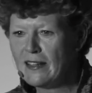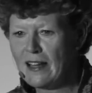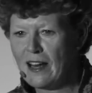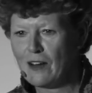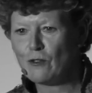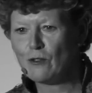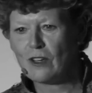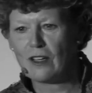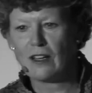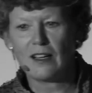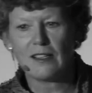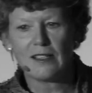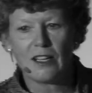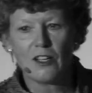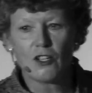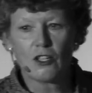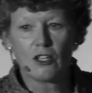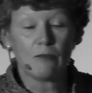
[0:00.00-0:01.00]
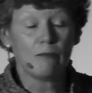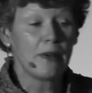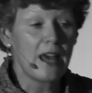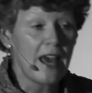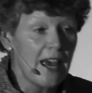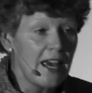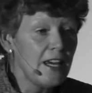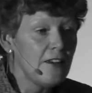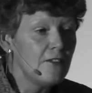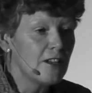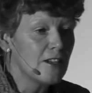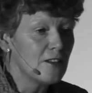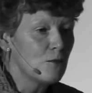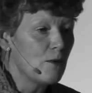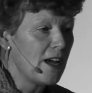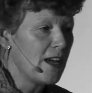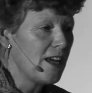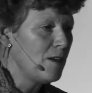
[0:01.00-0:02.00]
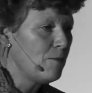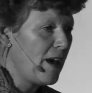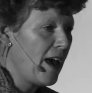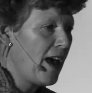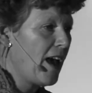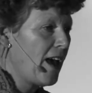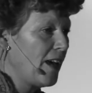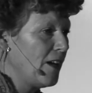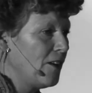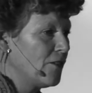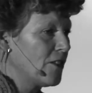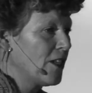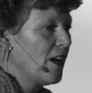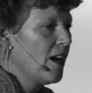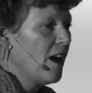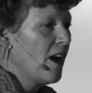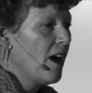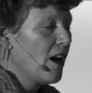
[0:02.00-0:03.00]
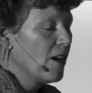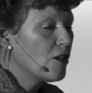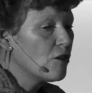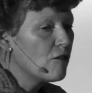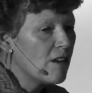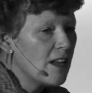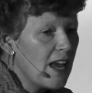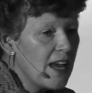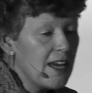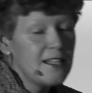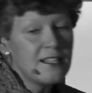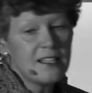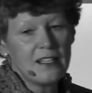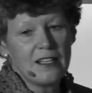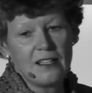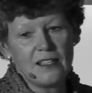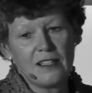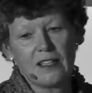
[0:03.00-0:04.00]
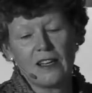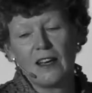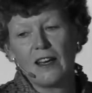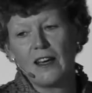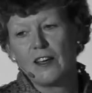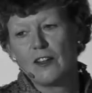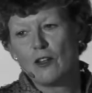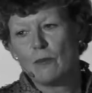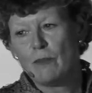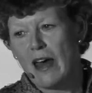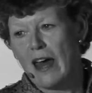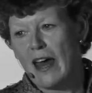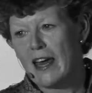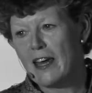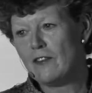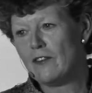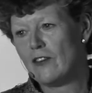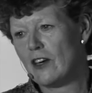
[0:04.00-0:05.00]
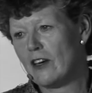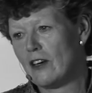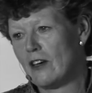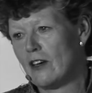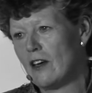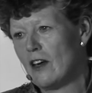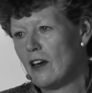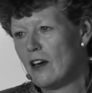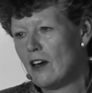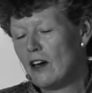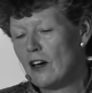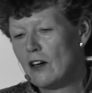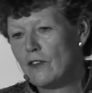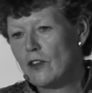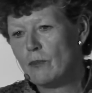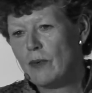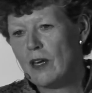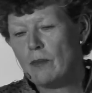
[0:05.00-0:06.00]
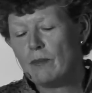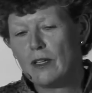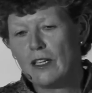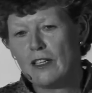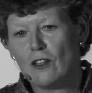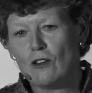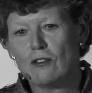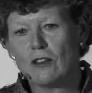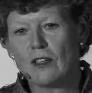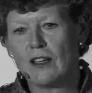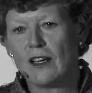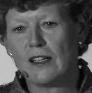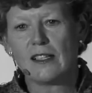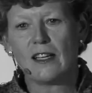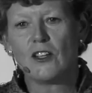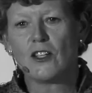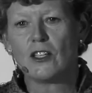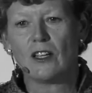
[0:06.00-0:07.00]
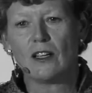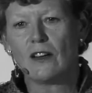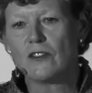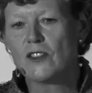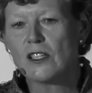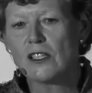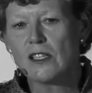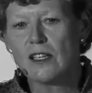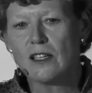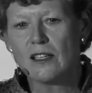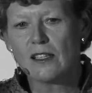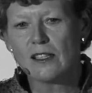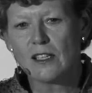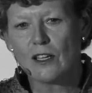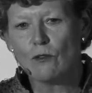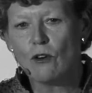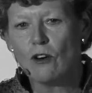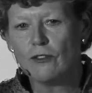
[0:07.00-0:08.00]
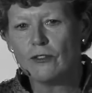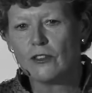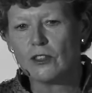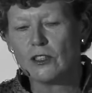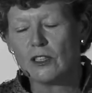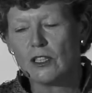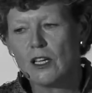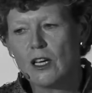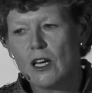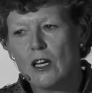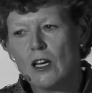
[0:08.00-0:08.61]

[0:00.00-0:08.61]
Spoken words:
in that organization and behaving the way he behaved had created the behavior of the people in the organization. And I've just seen it so often.